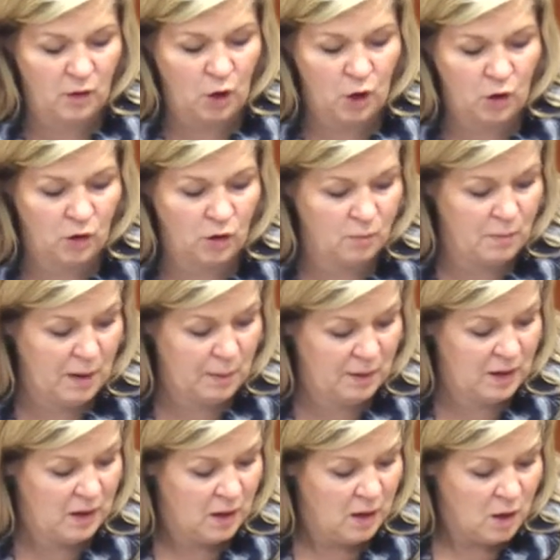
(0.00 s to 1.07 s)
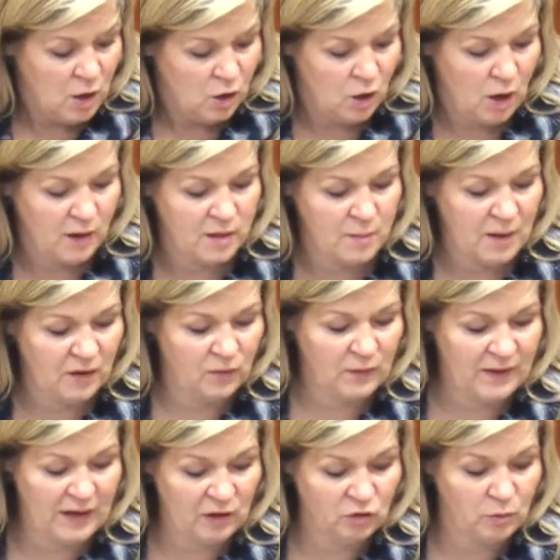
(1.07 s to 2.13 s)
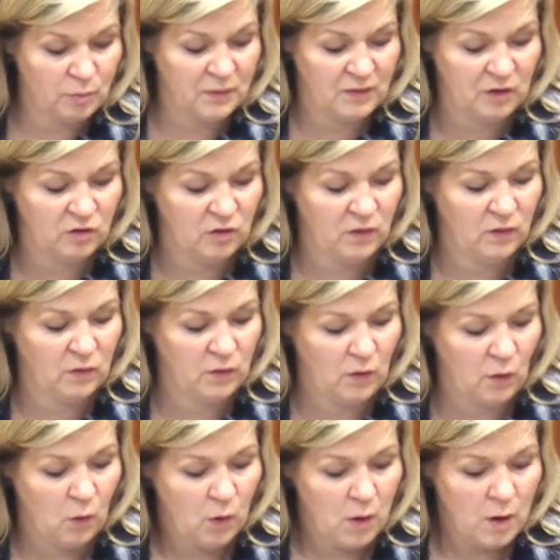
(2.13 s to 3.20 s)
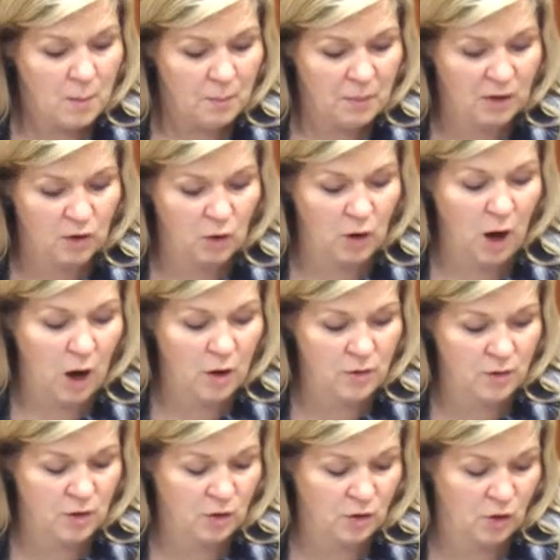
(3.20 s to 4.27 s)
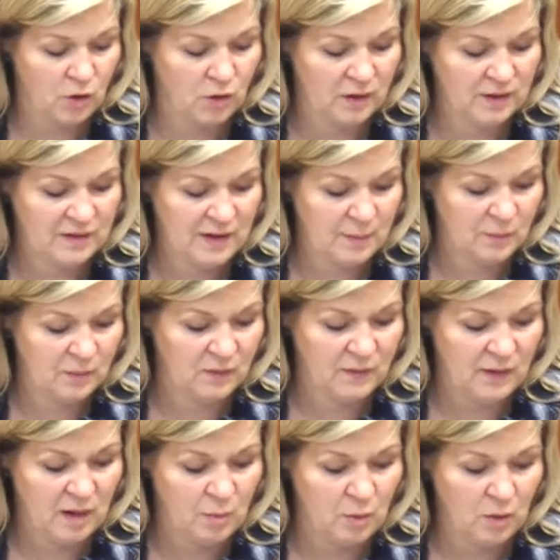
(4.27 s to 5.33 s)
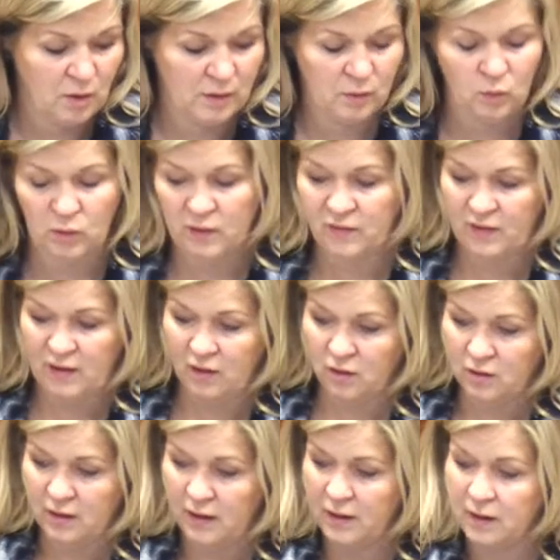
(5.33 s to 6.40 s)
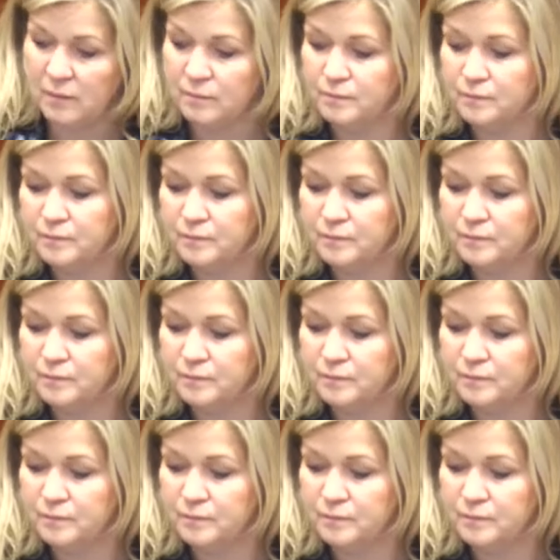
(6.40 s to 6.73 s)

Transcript: are maybe not in the best financial position. So, but are there currently teams available, and what does that look like?